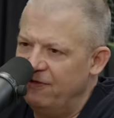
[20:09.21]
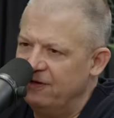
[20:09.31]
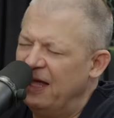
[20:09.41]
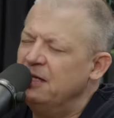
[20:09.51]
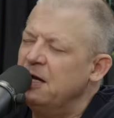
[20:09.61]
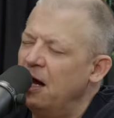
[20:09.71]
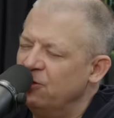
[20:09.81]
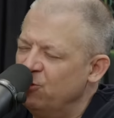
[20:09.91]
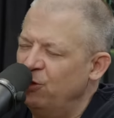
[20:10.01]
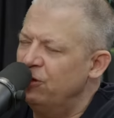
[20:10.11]
And thank
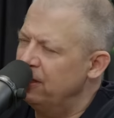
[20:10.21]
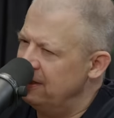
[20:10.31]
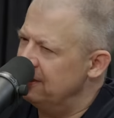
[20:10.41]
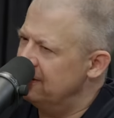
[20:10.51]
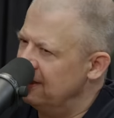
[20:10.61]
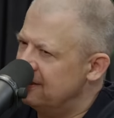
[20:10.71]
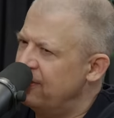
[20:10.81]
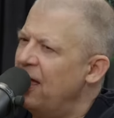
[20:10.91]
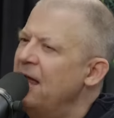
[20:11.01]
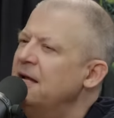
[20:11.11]
God Twitter didn't exist. Thank